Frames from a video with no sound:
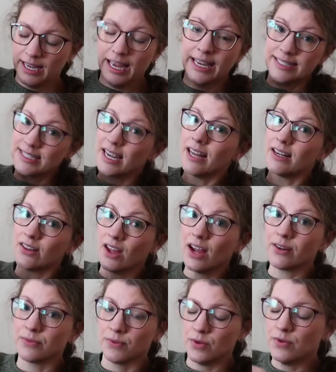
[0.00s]
it's got a
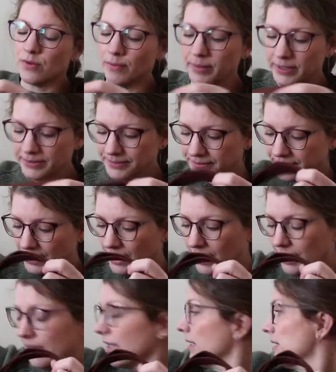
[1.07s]
lot of room.
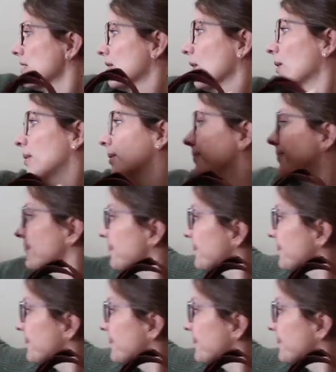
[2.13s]
So